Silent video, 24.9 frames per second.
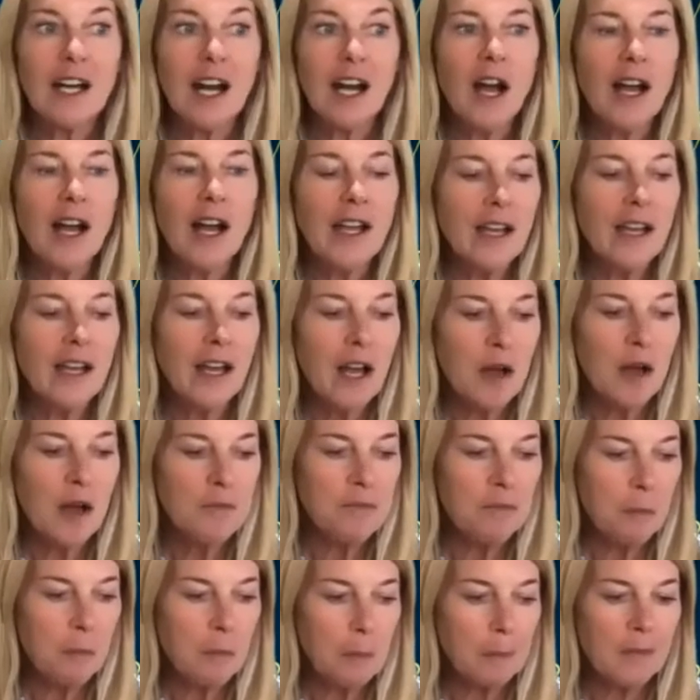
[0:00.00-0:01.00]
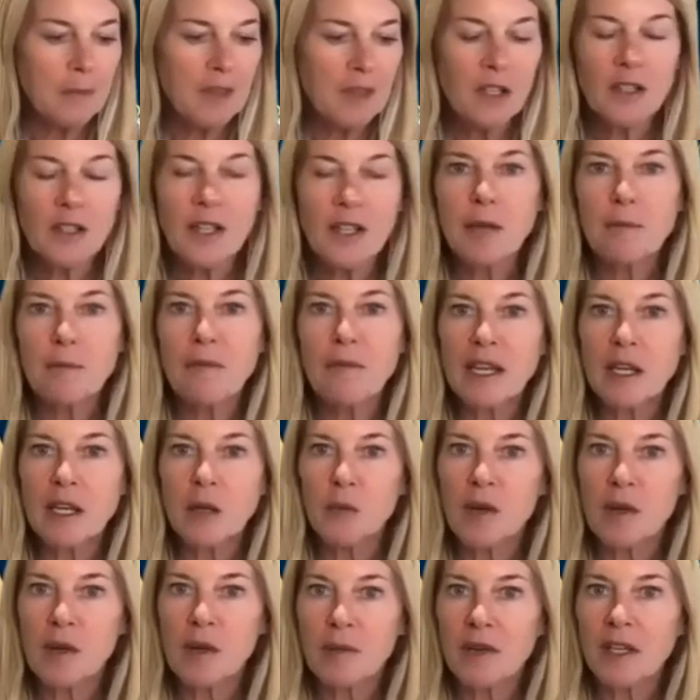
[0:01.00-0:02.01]
I like many
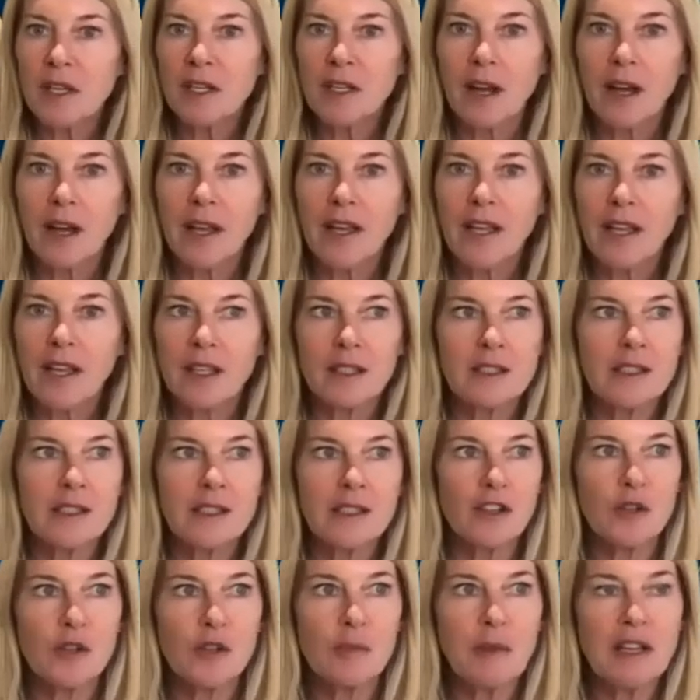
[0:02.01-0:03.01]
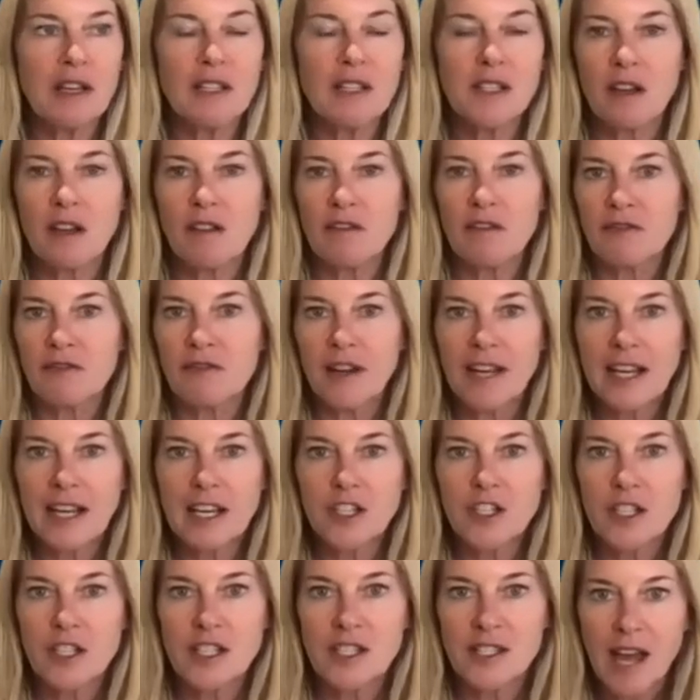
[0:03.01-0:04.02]
women, I considered myself
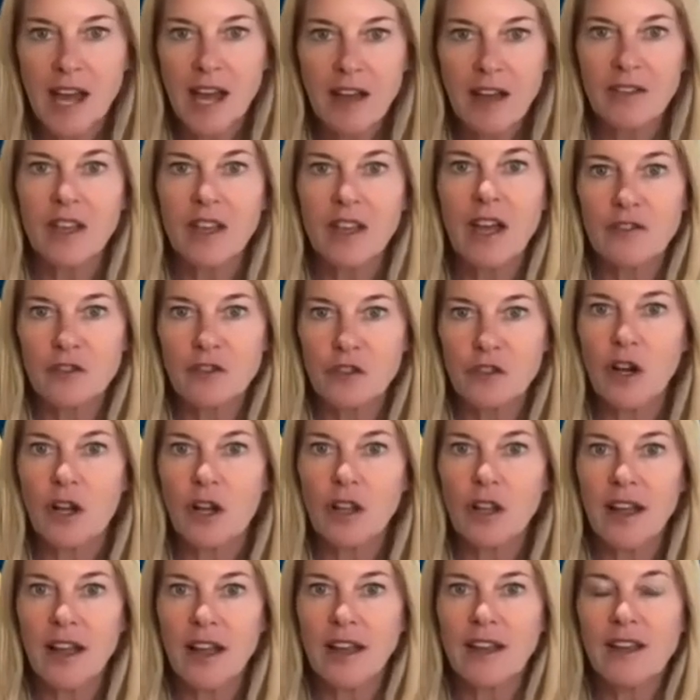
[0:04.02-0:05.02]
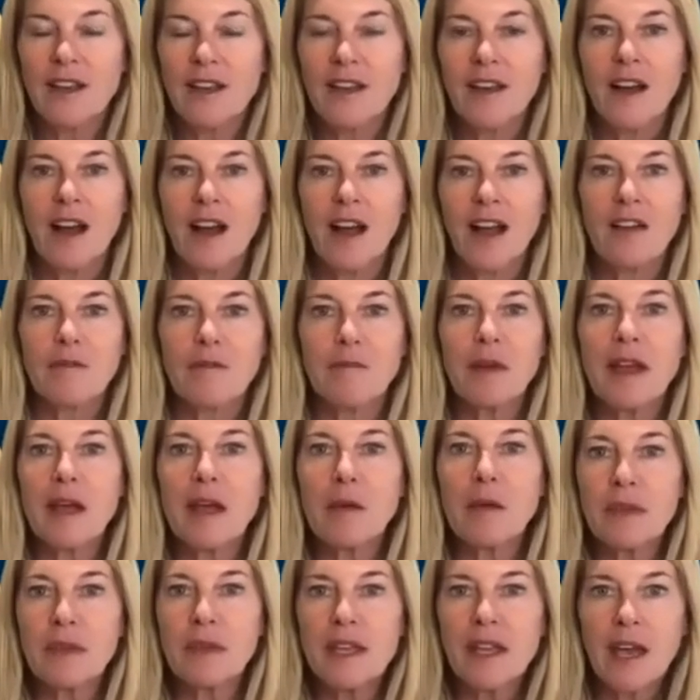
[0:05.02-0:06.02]
financially savvy. After all, I have my
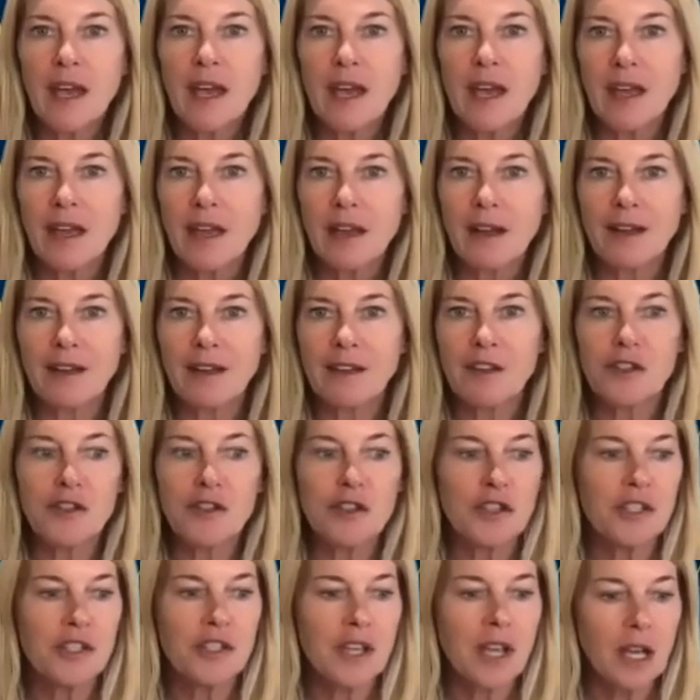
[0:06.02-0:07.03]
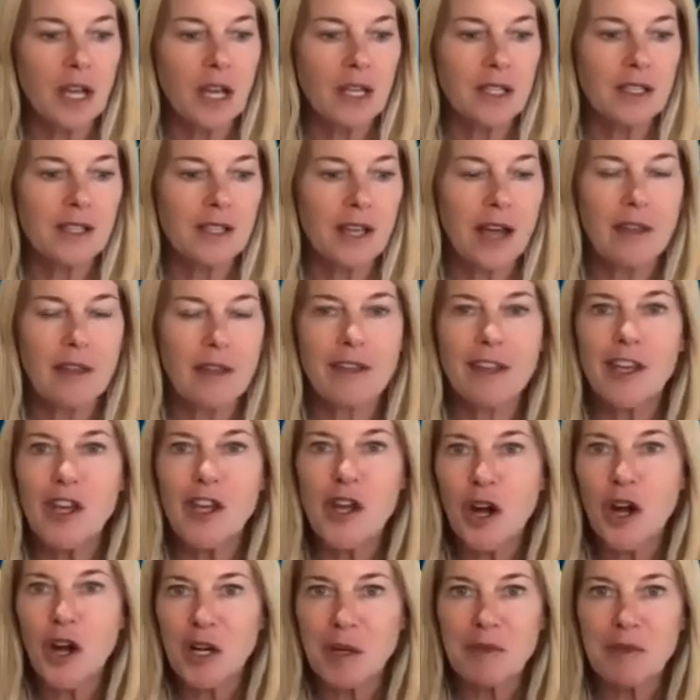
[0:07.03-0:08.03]
MBA, I understand how the
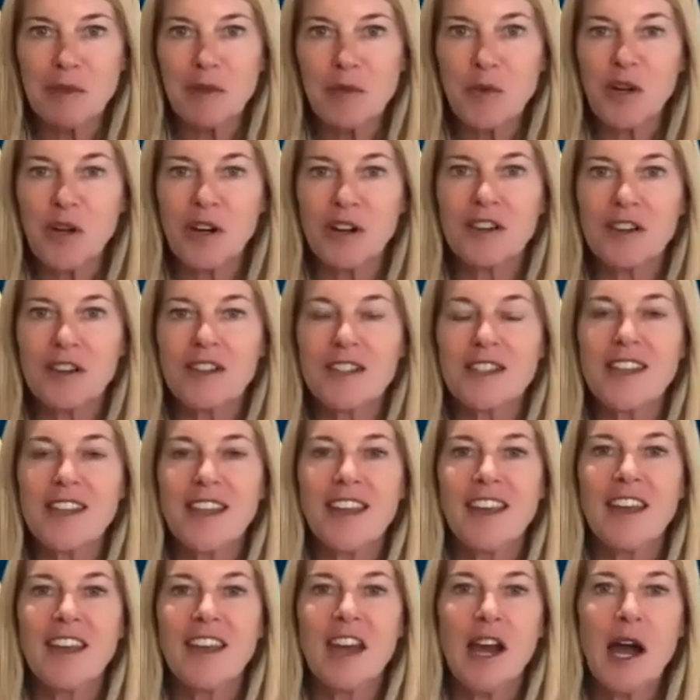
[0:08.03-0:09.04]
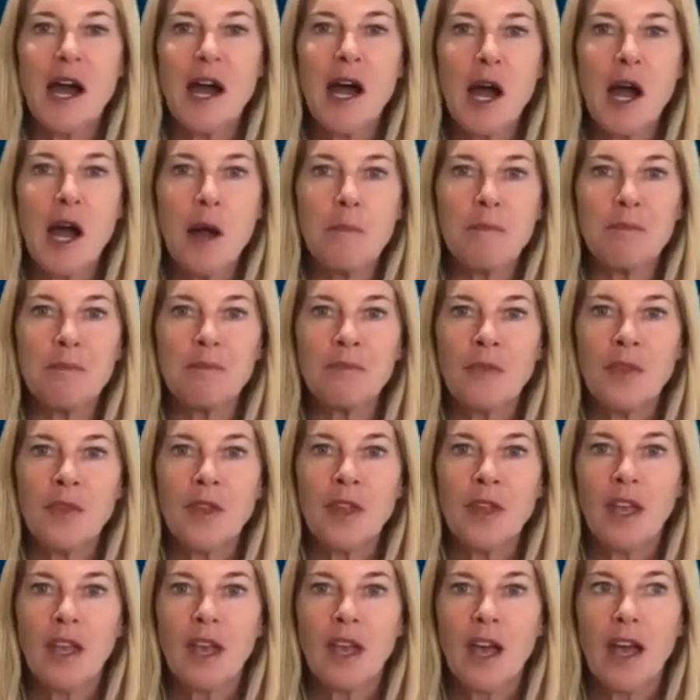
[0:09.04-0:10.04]
economy works.
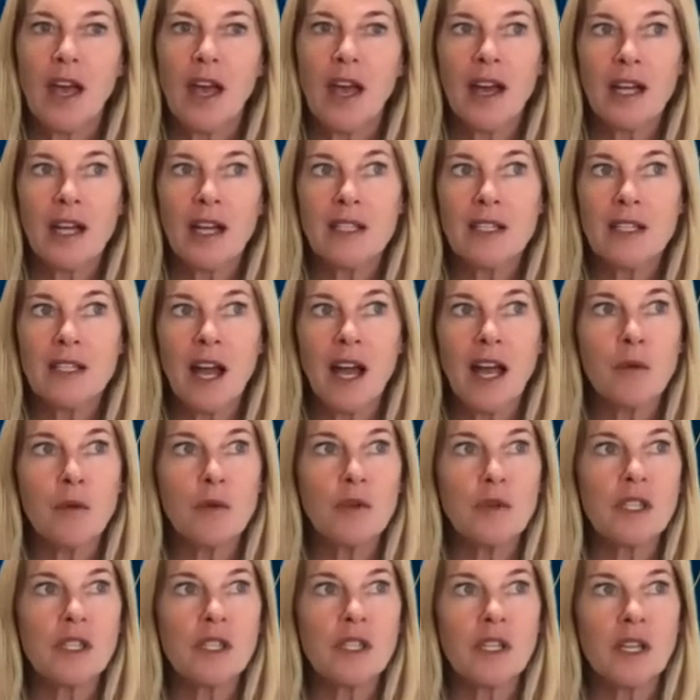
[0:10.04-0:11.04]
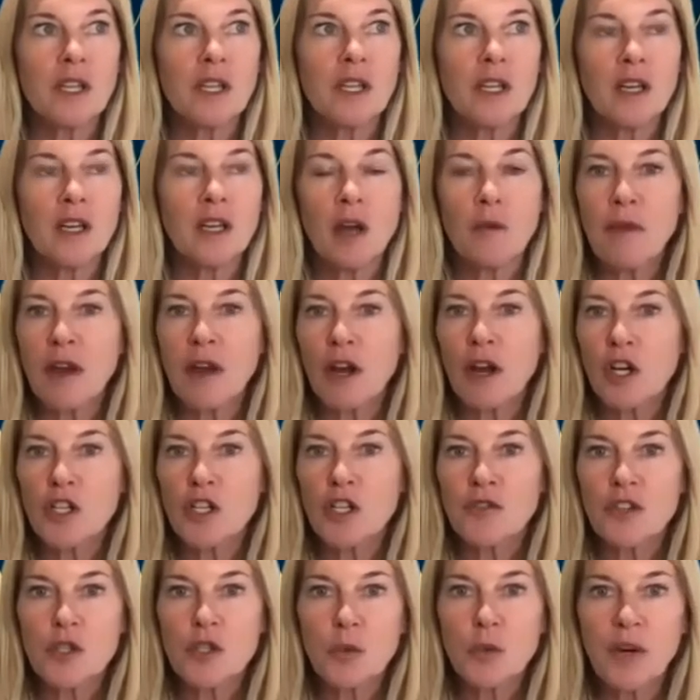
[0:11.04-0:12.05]
And I was in a marriage
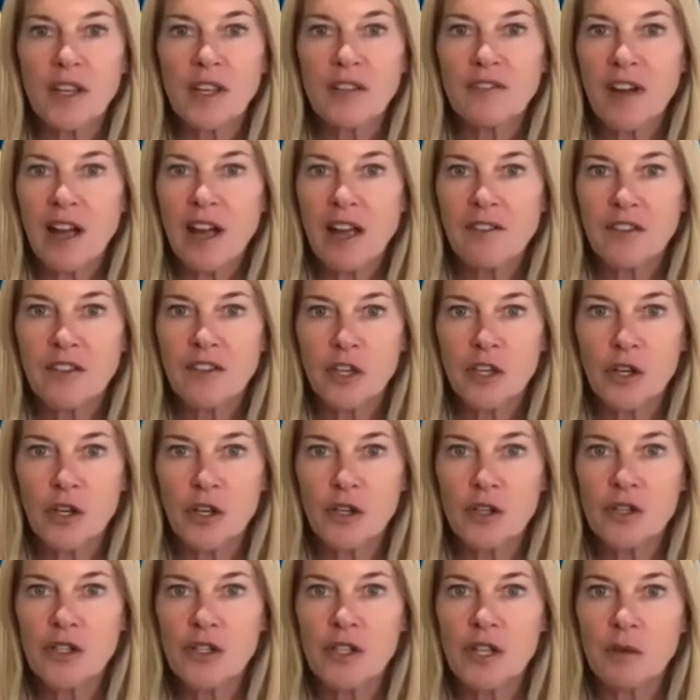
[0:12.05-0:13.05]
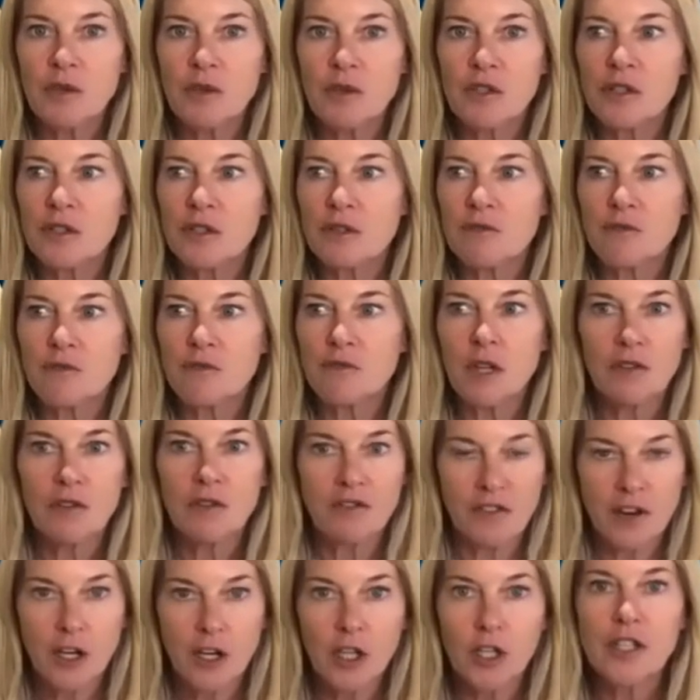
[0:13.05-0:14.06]
for 25 years that was,
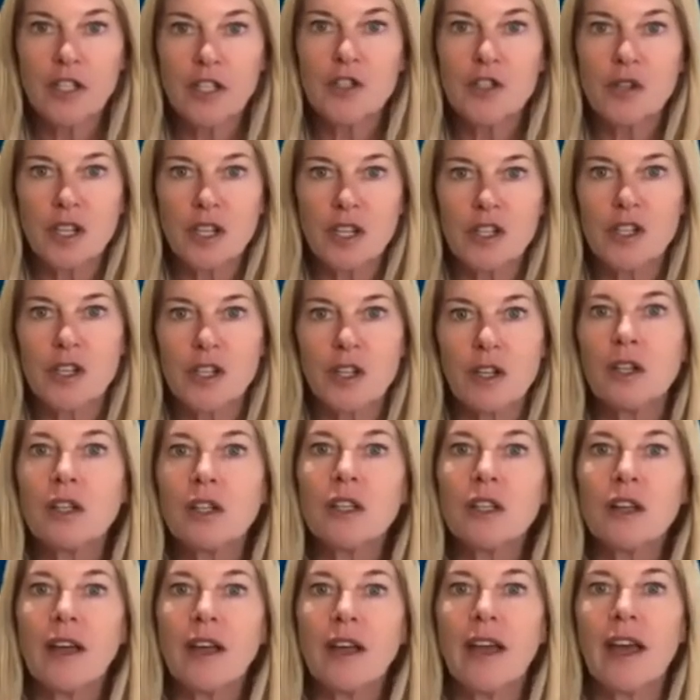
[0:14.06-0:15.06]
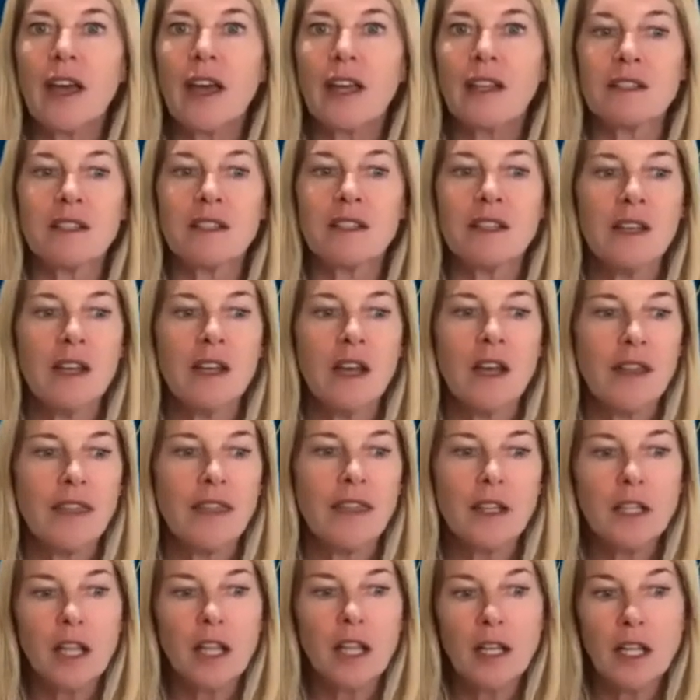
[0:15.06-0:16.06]
fairly traditional. And I
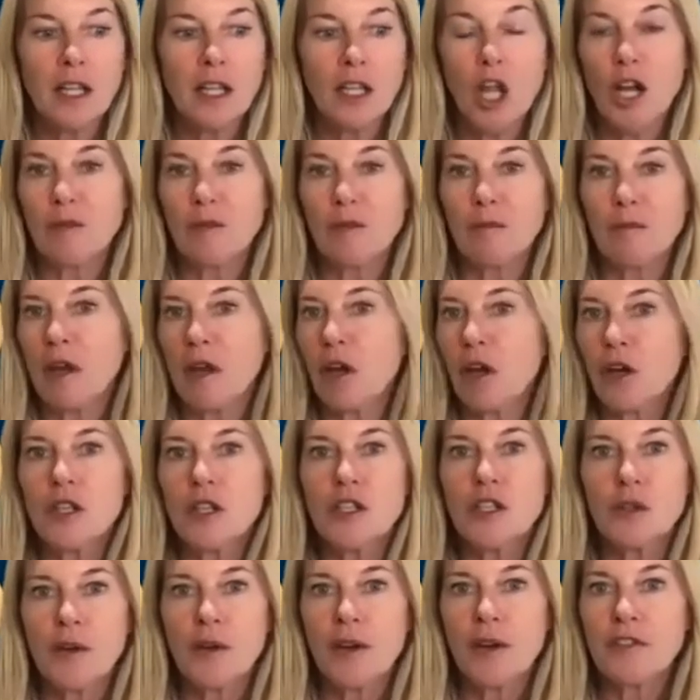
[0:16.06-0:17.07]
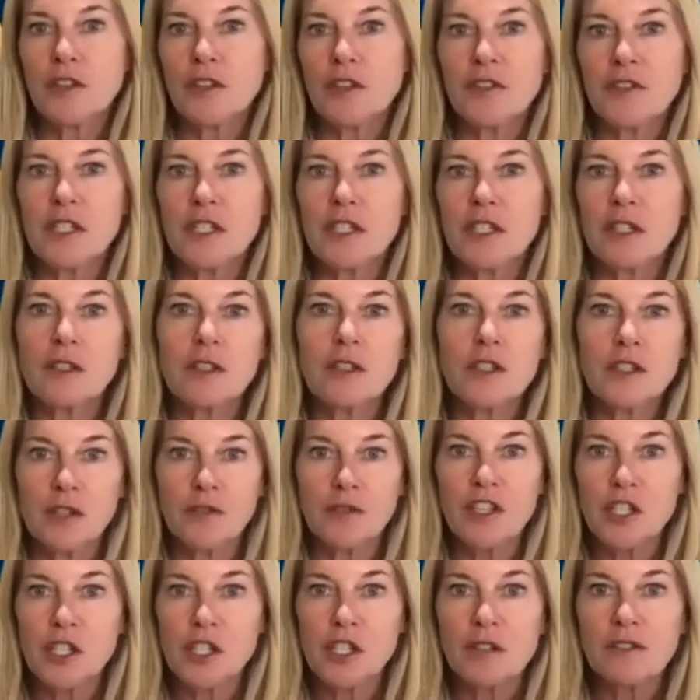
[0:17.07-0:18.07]
think like a lot of marriage, you have
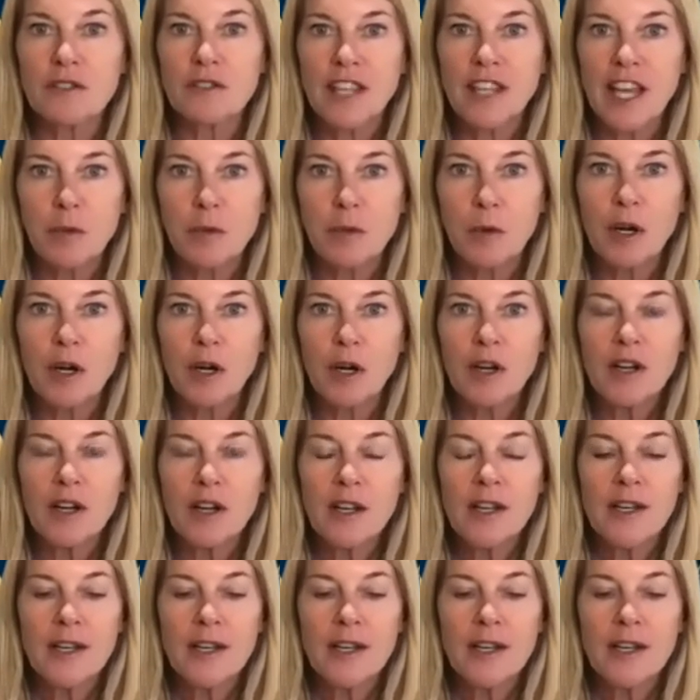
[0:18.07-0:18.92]
division of labor.